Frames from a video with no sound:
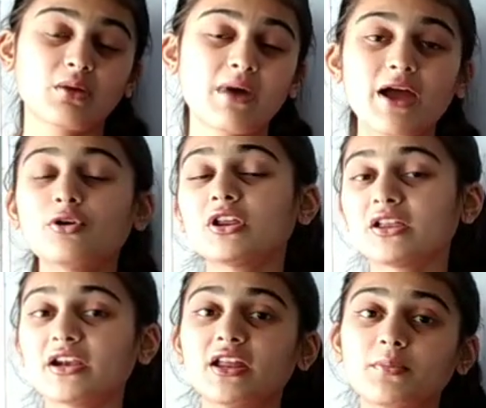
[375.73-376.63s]

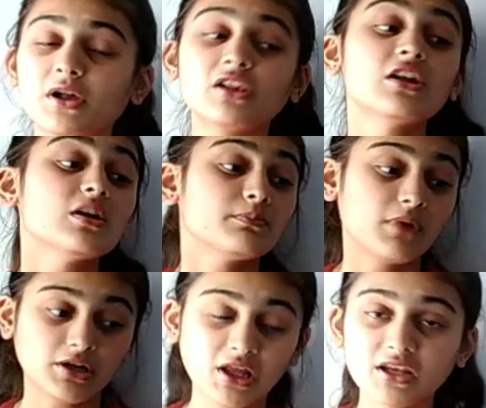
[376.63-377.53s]
biodegradable
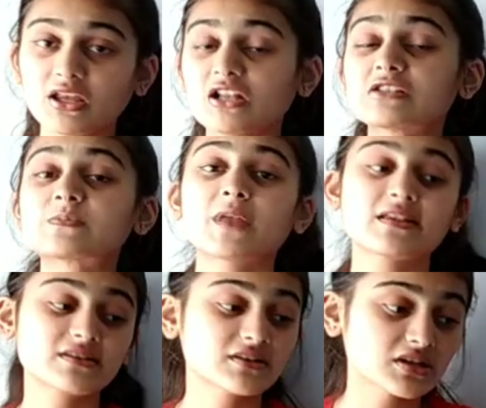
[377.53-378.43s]
materials
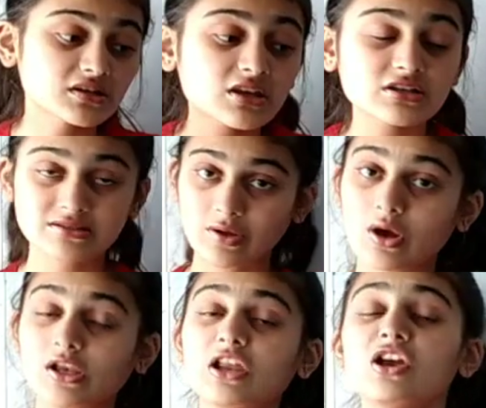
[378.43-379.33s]
present in the
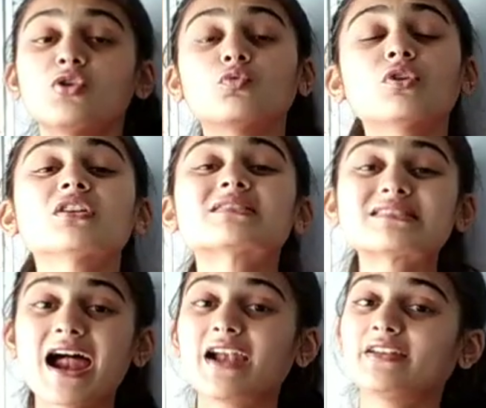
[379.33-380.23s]
soil would
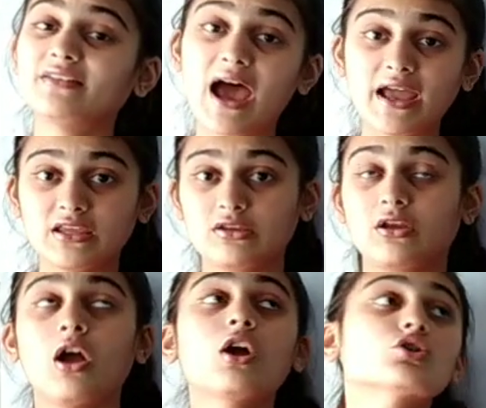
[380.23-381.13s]
start
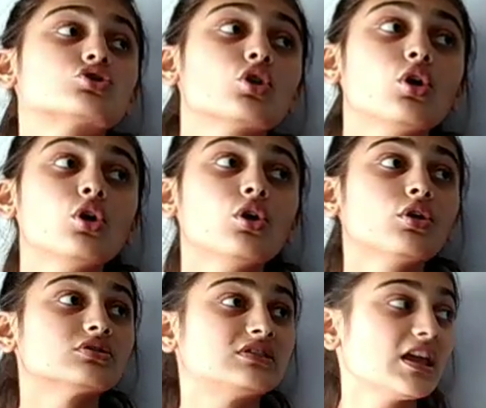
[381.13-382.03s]
dying.
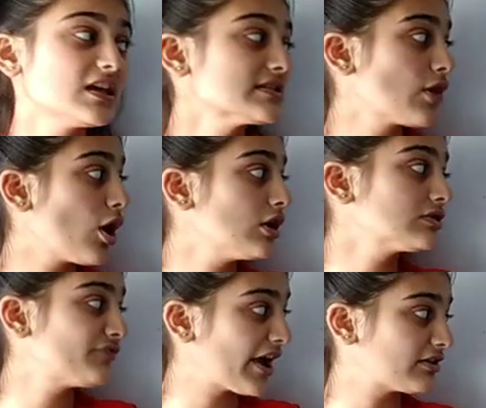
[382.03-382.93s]
So these all
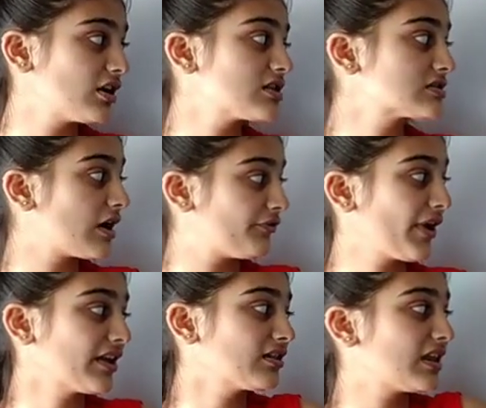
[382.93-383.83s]
factors
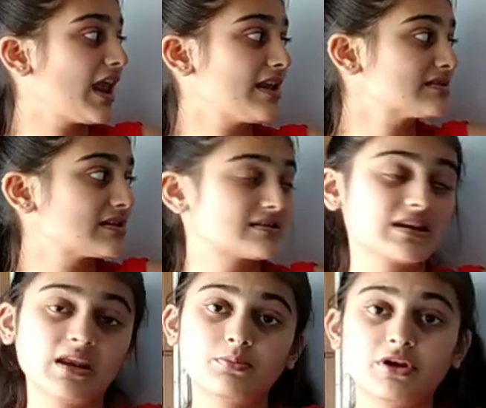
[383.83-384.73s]
affect the land
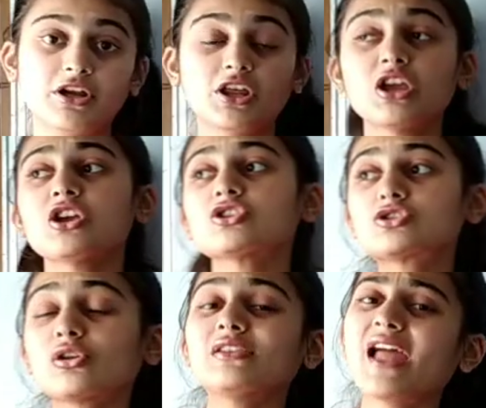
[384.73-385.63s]
sustainability.
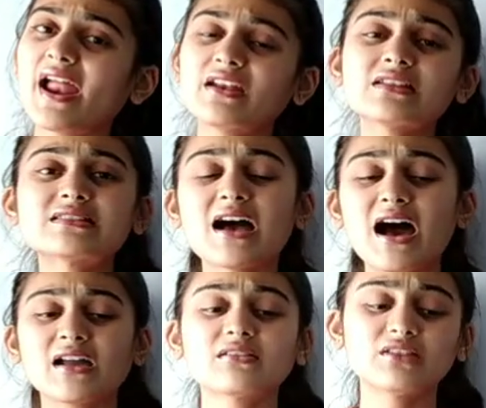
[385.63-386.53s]
So land is
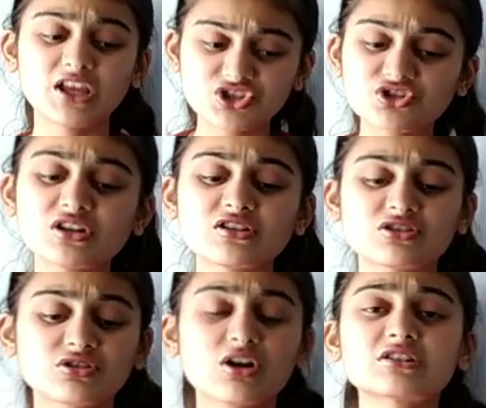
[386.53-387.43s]
our natural
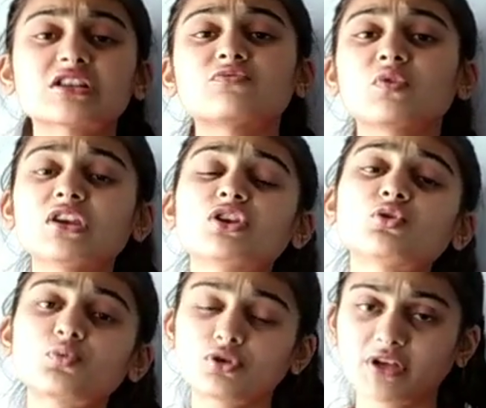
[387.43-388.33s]
resource and we need
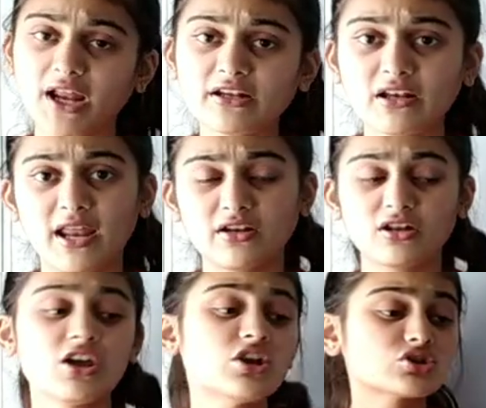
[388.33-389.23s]
to protect land.
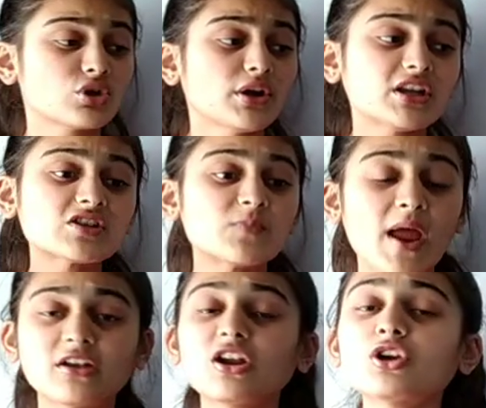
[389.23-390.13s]
So it is
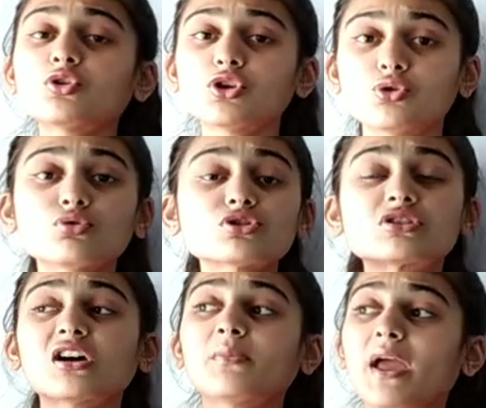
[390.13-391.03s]
better to use
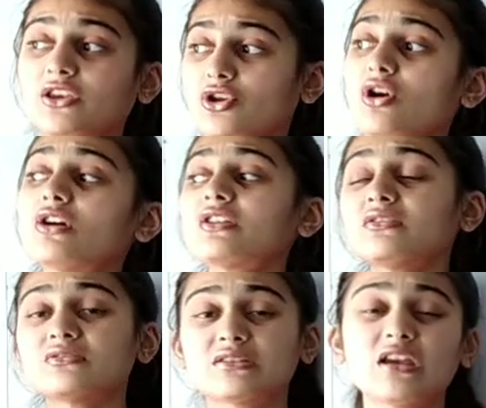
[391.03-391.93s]
the manure
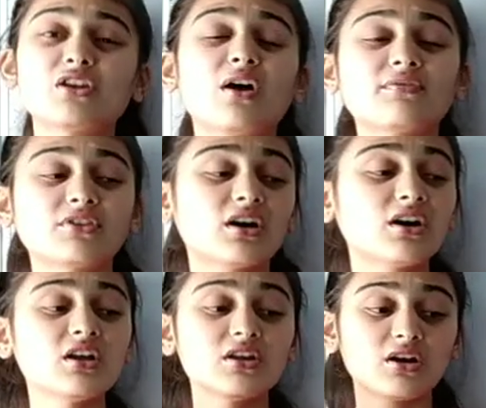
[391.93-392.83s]
instead of
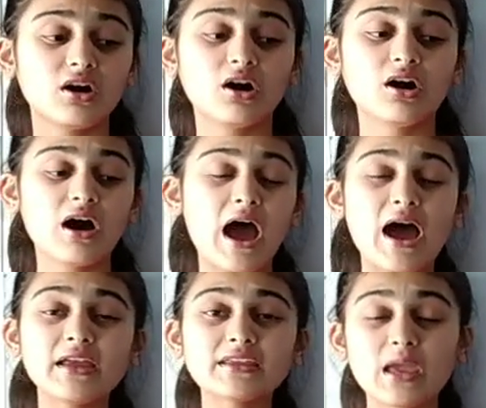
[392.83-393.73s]
the
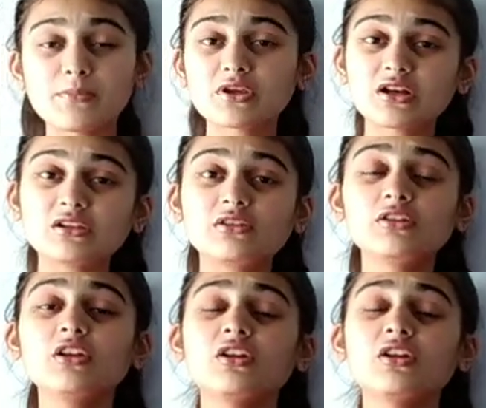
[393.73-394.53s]
high chemical